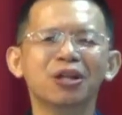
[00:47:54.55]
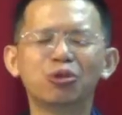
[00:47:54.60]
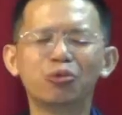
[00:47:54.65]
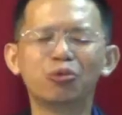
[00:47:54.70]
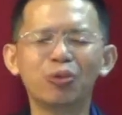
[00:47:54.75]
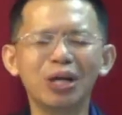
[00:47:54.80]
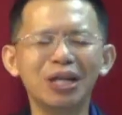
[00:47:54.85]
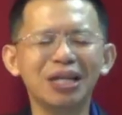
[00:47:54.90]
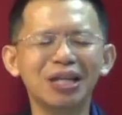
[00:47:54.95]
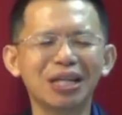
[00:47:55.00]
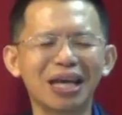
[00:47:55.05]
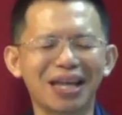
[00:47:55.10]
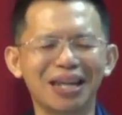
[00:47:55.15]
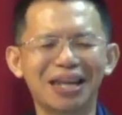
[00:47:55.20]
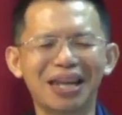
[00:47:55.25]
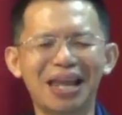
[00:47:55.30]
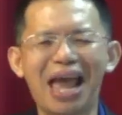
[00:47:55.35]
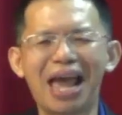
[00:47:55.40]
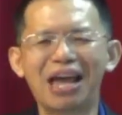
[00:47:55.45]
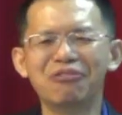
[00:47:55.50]
Do we need
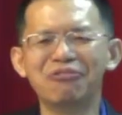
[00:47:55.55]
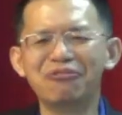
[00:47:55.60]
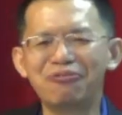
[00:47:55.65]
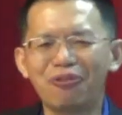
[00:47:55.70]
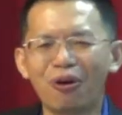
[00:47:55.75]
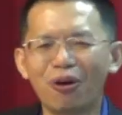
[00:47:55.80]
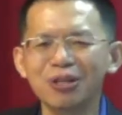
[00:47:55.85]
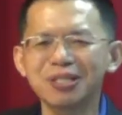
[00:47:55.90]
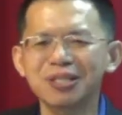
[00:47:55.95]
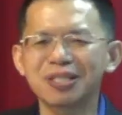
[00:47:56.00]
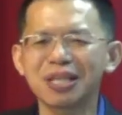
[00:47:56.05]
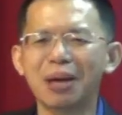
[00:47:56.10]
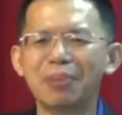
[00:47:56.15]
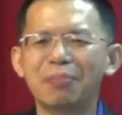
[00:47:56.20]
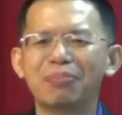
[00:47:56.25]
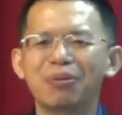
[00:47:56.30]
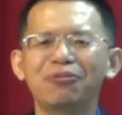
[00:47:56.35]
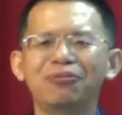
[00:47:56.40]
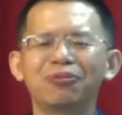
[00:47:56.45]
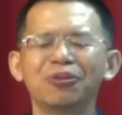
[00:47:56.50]
an enforced
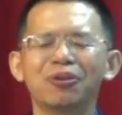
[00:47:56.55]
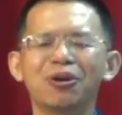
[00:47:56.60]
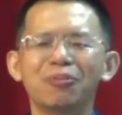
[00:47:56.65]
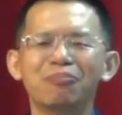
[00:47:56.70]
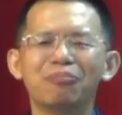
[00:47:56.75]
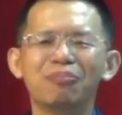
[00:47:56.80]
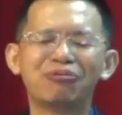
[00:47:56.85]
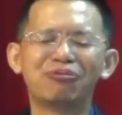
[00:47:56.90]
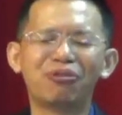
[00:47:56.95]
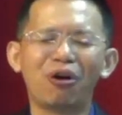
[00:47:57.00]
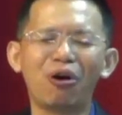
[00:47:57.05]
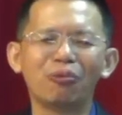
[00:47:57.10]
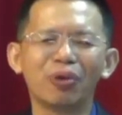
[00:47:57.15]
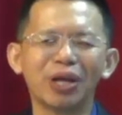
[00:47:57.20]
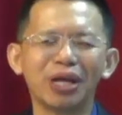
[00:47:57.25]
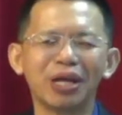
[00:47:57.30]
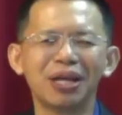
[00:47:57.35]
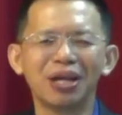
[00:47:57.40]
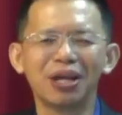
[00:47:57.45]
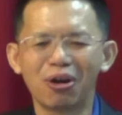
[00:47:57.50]
Sabbath before
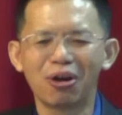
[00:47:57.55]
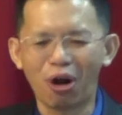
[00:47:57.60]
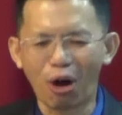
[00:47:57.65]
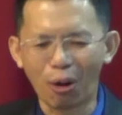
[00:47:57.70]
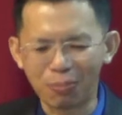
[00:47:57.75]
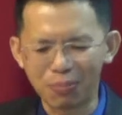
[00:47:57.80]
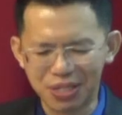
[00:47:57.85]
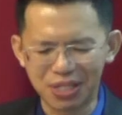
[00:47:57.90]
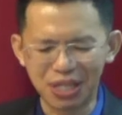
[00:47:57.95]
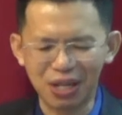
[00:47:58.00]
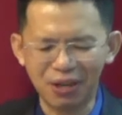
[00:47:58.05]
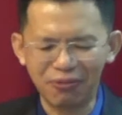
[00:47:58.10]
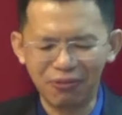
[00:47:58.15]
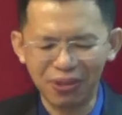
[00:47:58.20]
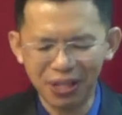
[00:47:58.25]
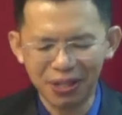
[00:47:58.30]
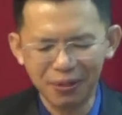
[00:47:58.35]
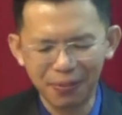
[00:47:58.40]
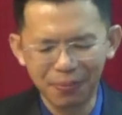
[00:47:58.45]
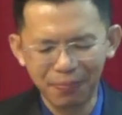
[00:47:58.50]
we observe
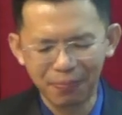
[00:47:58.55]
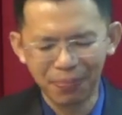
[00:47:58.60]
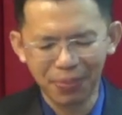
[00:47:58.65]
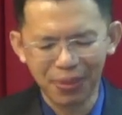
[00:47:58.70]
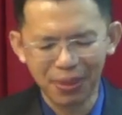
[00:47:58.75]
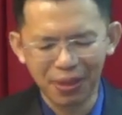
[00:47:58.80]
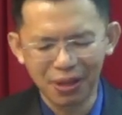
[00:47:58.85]
it?